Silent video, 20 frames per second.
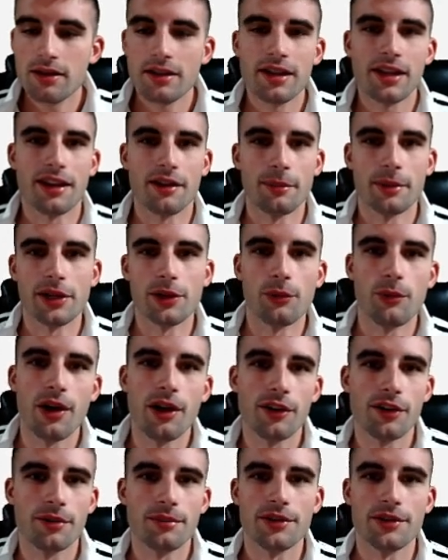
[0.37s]
Hey everybody,
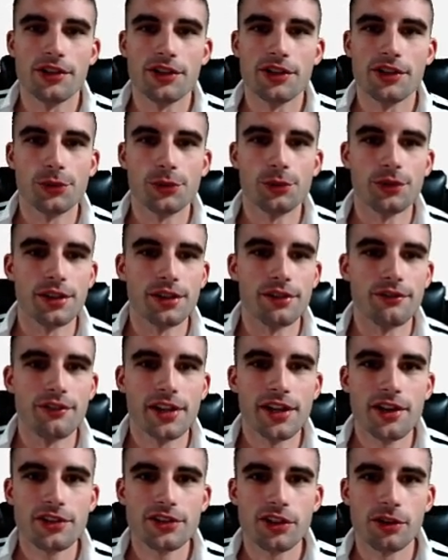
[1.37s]
welcome to the
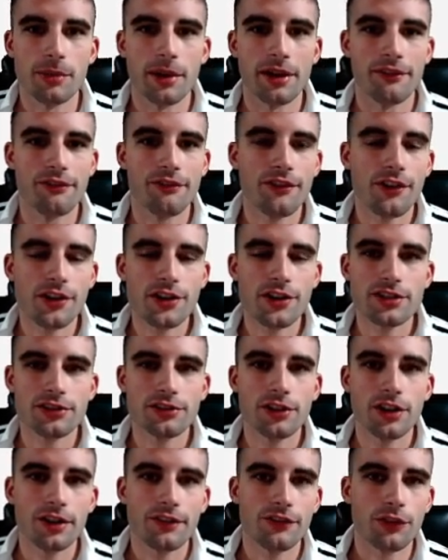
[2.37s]
video. It's going to be my first
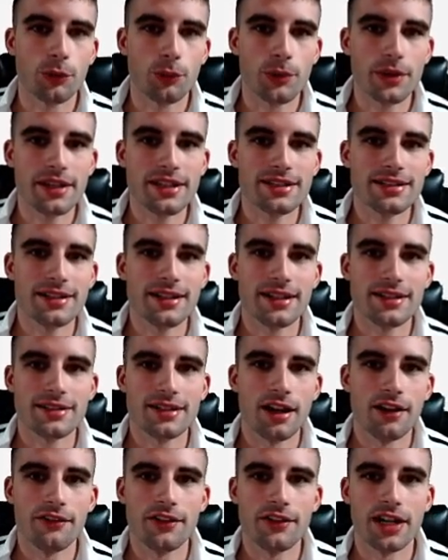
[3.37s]
look for week 6
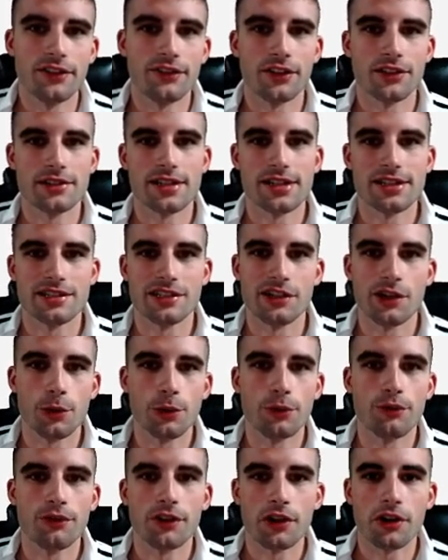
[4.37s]
of the NFL season
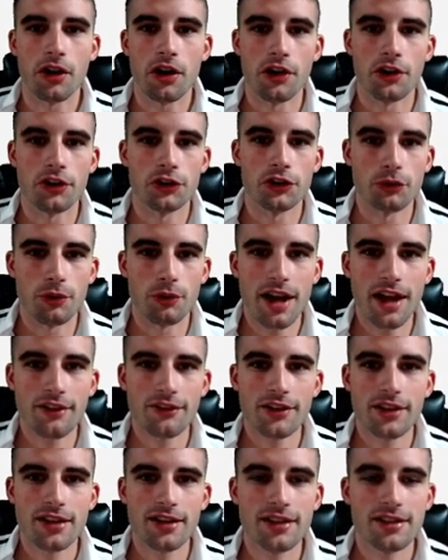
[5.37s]
over on
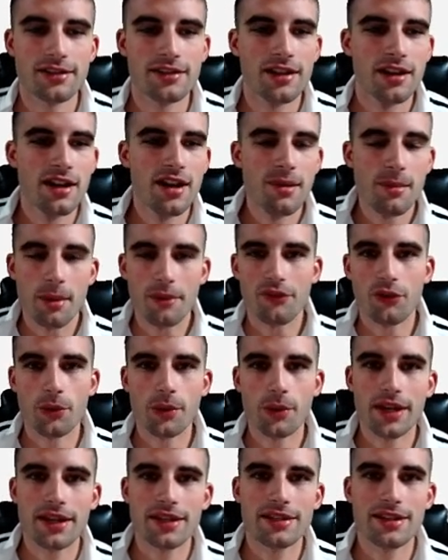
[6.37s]
DraftKings. But before
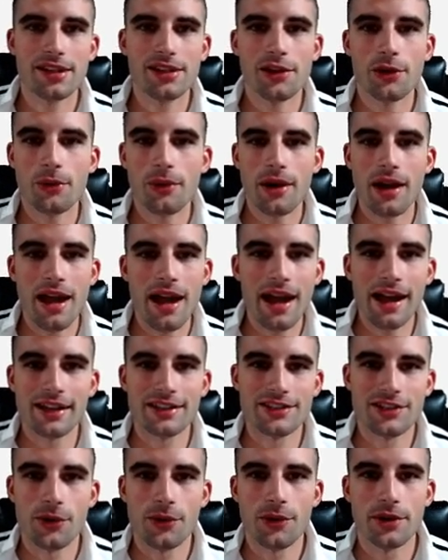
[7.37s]
we continue,
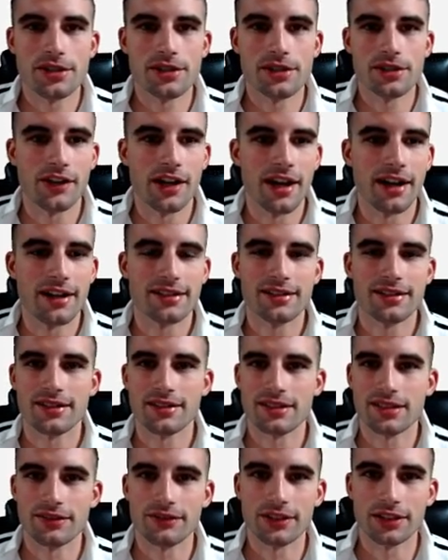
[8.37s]
as always, if you guys could
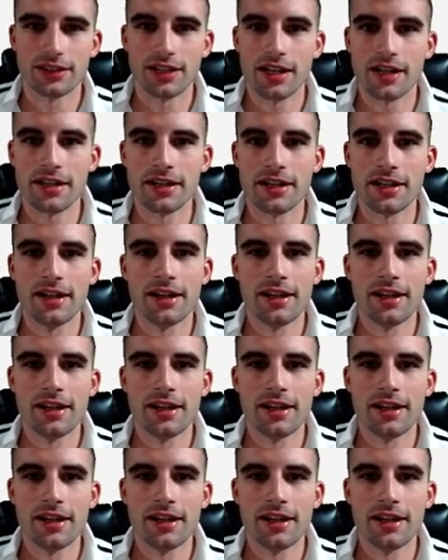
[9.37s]
just leave a like,